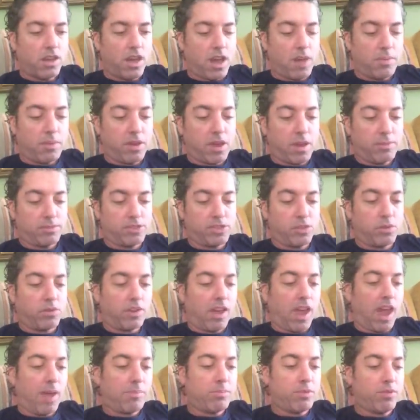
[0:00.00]
I become so
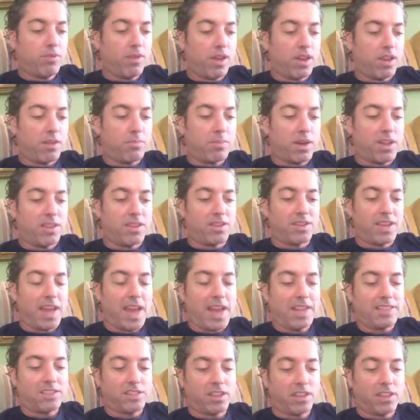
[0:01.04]
captivated by the
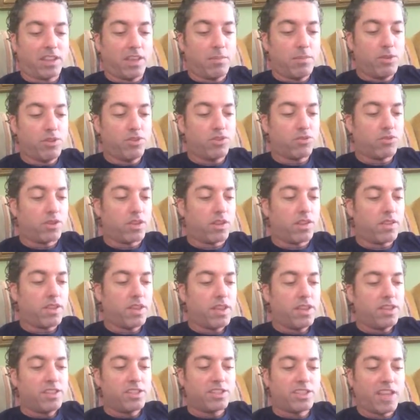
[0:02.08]
dazzling imagery,
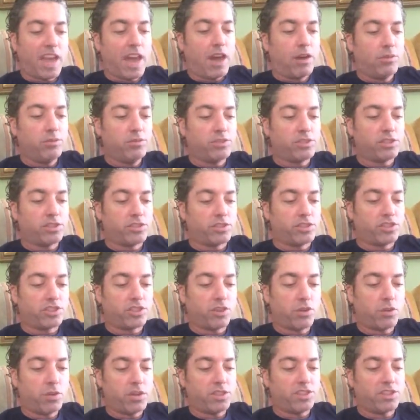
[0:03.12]
sounds, and
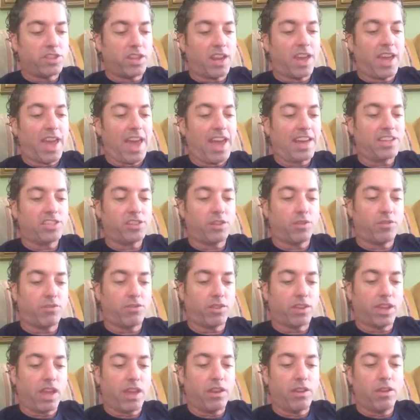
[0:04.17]
stories that I actually
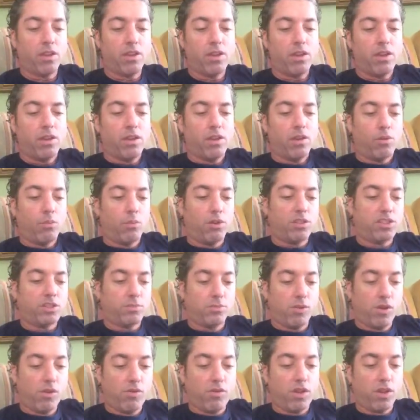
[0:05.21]
forget
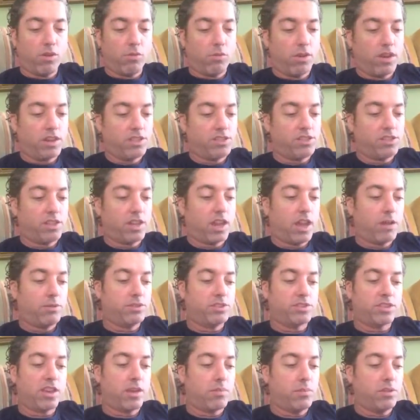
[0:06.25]
which movie it was that I
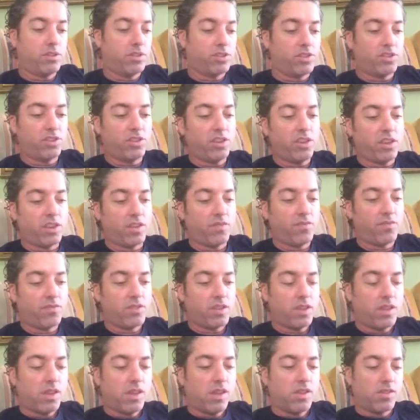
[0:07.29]
was coming to see.
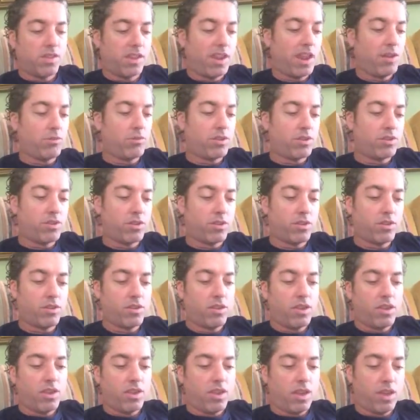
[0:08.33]
Then I wonder
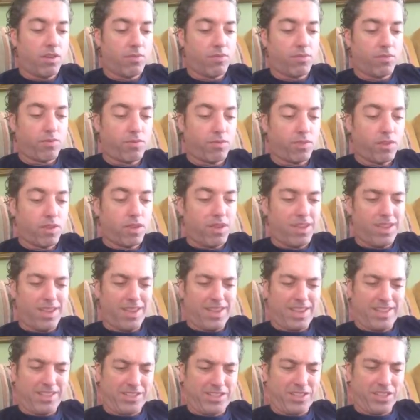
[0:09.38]
if,
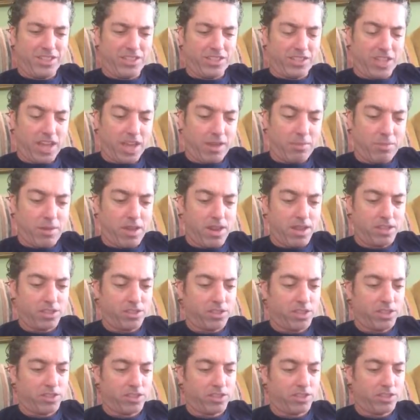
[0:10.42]
in just 10
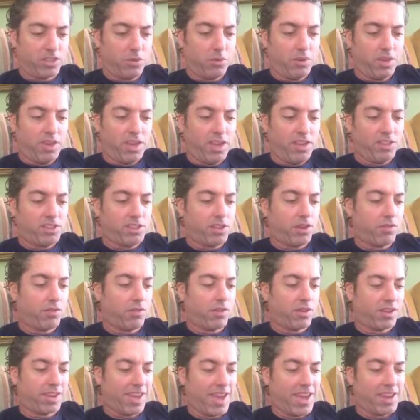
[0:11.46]
minutes, it is so easy to
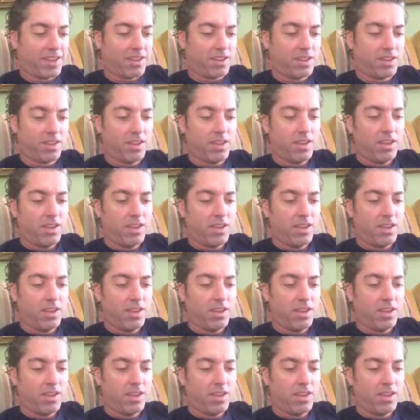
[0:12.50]
forget